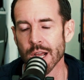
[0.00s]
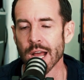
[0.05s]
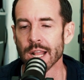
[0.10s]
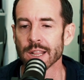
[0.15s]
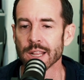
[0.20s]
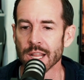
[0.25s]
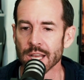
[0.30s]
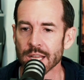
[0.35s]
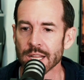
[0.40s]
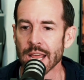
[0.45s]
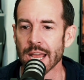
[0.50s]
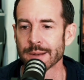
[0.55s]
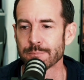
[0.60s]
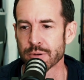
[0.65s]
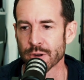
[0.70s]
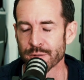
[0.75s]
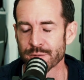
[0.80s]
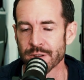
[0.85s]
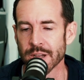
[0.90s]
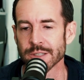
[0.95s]
I love that
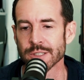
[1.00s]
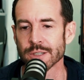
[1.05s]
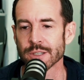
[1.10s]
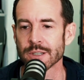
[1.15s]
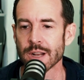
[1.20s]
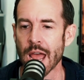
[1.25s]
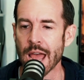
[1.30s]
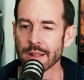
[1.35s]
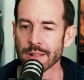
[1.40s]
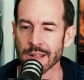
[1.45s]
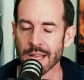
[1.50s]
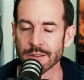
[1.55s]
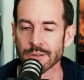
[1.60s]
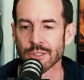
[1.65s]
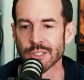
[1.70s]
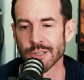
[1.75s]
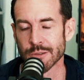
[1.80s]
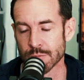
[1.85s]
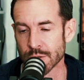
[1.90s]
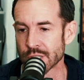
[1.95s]
professor.
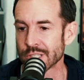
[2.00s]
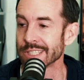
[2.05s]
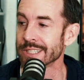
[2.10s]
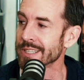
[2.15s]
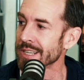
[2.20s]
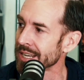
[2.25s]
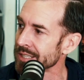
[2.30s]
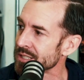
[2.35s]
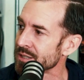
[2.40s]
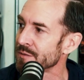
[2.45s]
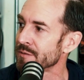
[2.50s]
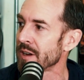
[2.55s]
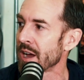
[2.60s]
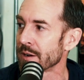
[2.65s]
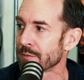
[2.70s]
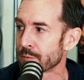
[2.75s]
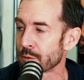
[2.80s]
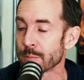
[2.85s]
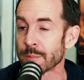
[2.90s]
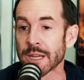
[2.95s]
She
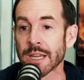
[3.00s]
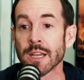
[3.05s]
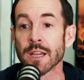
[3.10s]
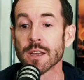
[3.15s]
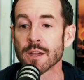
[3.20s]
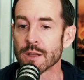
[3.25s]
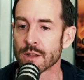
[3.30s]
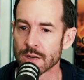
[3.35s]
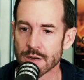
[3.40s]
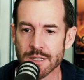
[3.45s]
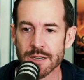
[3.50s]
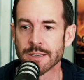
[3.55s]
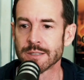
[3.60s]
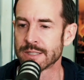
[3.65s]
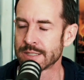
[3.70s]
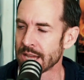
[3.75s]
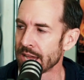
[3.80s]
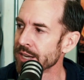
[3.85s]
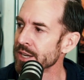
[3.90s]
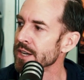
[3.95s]
testified for me
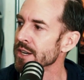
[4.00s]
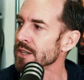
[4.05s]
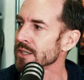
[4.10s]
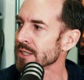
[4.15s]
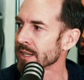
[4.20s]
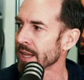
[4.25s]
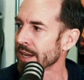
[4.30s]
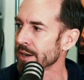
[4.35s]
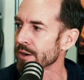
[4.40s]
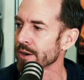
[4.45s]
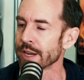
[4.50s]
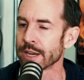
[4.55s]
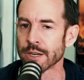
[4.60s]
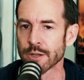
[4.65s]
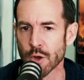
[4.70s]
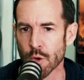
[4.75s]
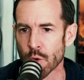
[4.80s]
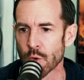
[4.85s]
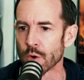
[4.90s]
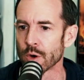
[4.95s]
10 years later in
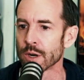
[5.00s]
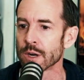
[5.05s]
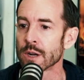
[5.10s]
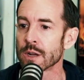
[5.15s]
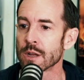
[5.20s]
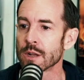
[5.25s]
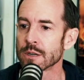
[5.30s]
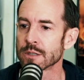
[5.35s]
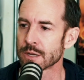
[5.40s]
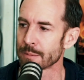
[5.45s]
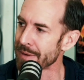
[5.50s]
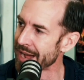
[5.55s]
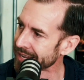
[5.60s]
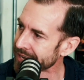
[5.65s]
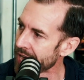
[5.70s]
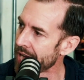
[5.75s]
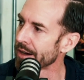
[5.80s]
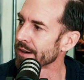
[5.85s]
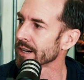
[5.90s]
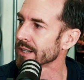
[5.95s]
court to my
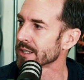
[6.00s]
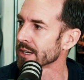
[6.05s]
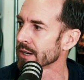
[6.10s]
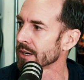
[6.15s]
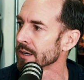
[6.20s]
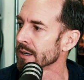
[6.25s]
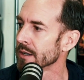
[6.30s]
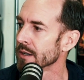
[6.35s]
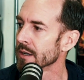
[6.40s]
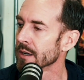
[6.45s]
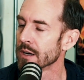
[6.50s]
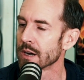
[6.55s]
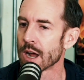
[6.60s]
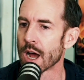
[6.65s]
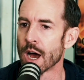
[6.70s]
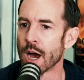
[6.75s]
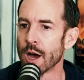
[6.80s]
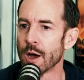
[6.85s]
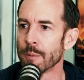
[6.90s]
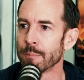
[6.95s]
character
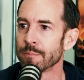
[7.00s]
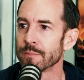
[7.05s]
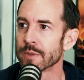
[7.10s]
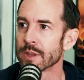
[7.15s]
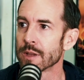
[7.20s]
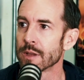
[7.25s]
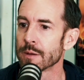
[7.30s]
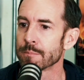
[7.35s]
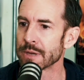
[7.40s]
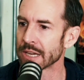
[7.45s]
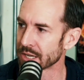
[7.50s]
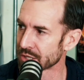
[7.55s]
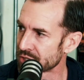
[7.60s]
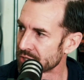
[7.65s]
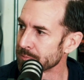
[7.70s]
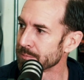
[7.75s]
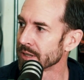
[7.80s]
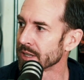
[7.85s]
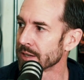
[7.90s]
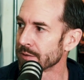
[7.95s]
because
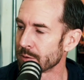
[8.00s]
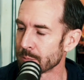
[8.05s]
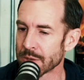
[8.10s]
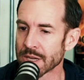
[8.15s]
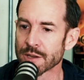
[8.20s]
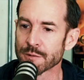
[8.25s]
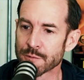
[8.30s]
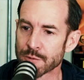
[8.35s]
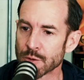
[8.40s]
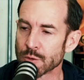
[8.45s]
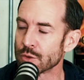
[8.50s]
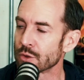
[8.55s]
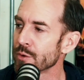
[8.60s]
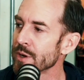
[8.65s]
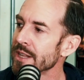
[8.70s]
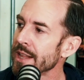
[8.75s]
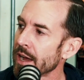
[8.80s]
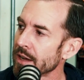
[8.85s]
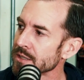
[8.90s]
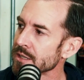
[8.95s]
she believed in me and flew
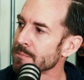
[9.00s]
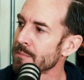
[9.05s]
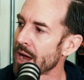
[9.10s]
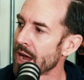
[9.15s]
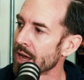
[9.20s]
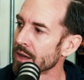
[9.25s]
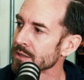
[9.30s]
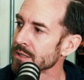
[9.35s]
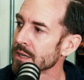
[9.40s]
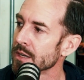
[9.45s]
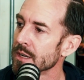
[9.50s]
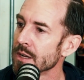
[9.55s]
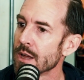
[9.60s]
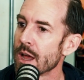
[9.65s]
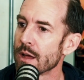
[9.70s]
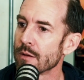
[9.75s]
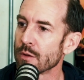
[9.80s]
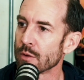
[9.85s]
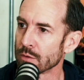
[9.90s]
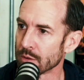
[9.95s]
3,000 miles
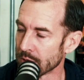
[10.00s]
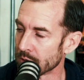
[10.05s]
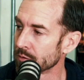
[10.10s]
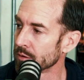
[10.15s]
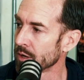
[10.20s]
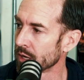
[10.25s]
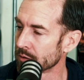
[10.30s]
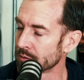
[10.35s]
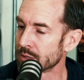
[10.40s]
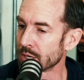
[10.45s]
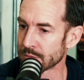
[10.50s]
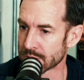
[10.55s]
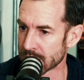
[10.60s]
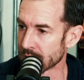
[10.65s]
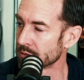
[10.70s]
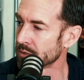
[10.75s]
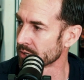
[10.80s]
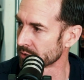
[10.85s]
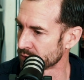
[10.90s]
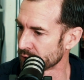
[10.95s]

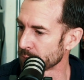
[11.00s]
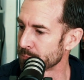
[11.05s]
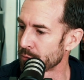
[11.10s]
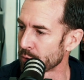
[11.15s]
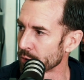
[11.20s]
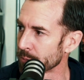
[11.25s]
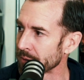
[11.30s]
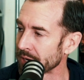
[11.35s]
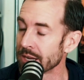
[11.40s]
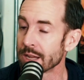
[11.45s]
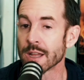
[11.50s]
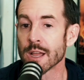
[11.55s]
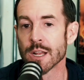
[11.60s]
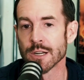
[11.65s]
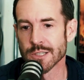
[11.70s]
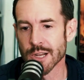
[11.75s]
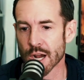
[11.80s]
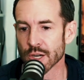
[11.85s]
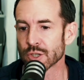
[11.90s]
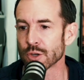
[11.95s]
to support me.
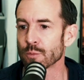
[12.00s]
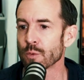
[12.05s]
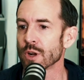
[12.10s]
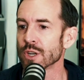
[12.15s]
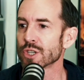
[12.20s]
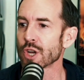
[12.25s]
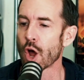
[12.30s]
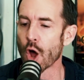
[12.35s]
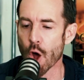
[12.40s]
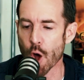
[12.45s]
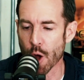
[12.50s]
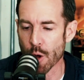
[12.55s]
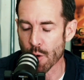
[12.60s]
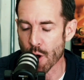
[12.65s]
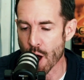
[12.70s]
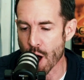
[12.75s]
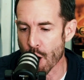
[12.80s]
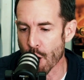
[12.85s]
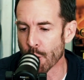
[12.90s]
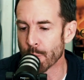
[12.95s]
Dr. Runge
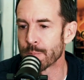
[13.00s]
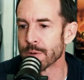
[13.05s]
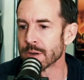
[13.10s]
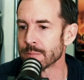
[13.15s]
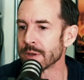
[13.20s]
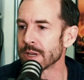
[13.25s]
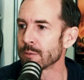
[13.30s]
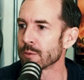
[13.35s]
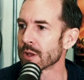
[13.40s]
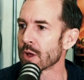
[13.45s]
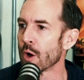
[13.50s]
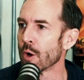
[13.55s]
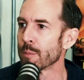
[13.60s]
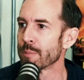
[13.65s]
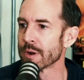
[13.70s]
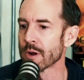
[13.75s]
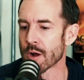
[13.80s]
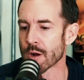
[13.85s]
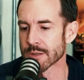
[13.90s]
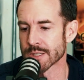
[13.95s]
opened me with
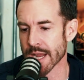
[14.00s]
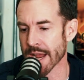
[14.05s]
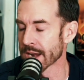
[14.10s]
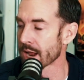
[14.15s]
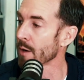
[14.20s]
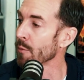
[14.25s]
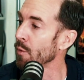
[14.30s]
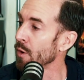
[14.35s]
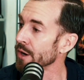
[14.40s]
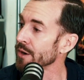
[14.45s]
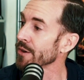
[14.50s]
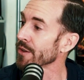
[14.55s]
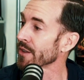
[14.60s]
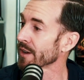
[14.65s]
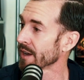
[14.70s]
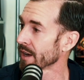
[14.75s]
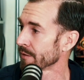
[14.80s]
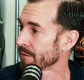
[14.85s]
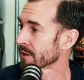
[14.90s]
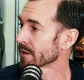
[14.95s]
open arms, and I won her
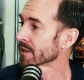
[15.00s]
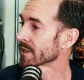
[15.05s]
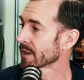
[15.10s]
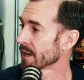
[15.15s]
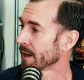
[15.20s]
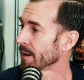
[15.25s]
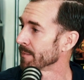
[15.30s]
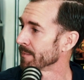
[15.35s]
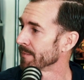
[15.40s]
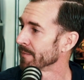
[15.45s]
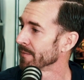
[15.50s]
the Governor's Cup.